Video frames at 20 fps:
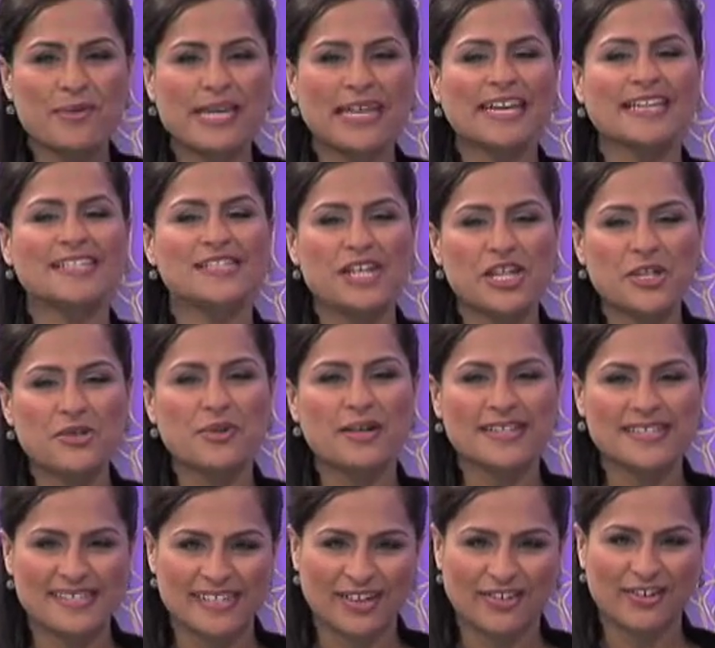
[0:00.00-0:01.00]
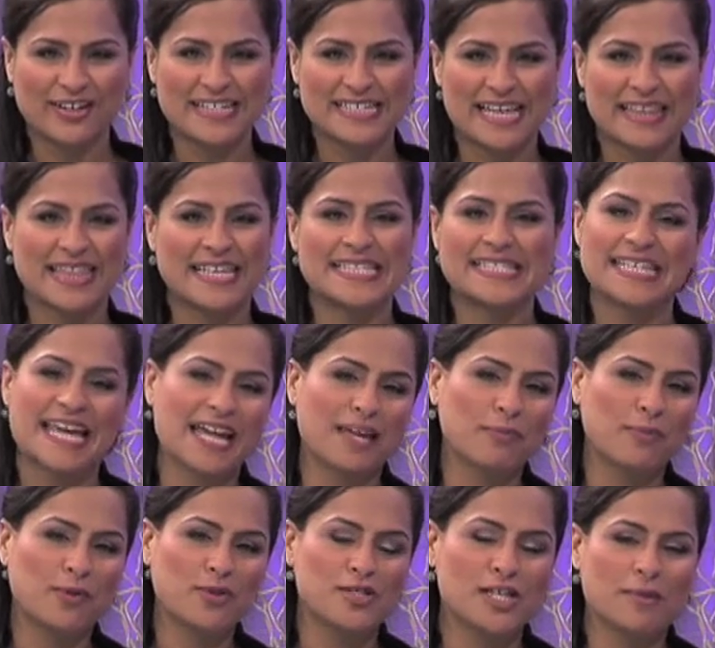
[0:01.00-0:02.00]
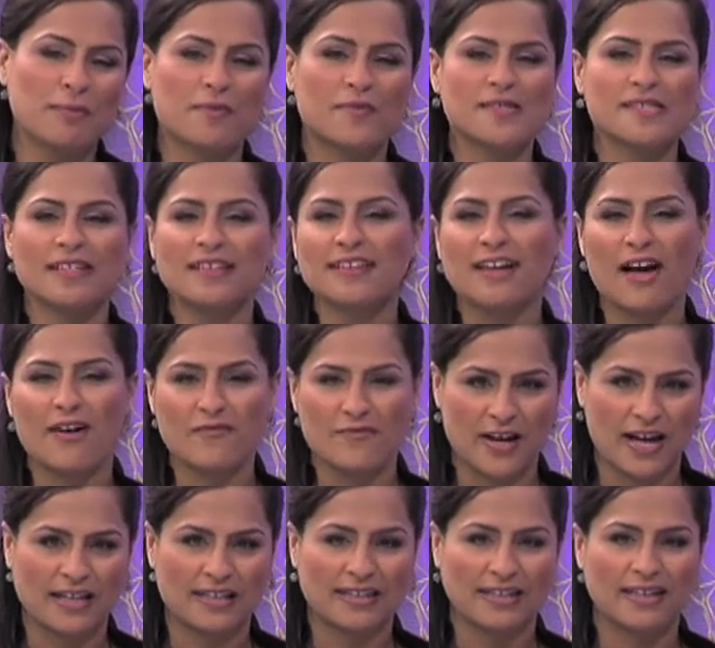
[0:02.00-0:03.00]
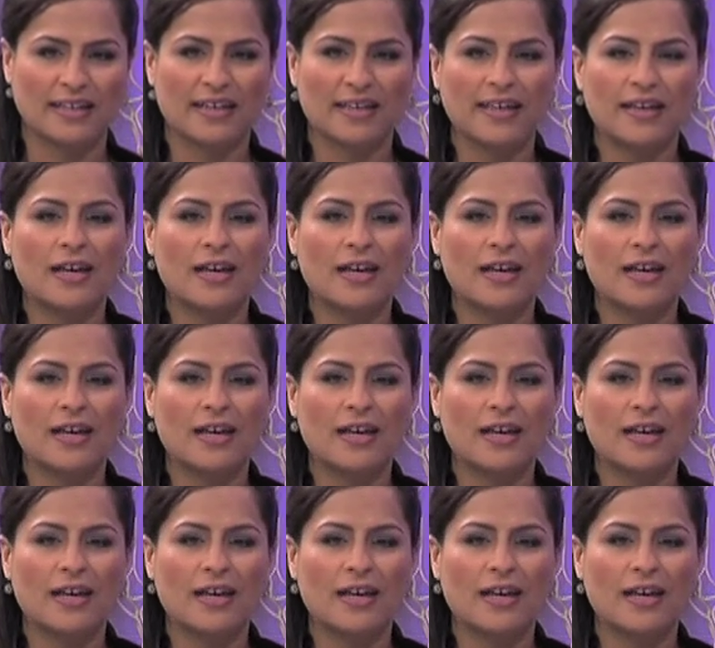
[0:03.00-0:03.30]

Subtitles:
we continue our series on the Tech Museum of Silicon Valley,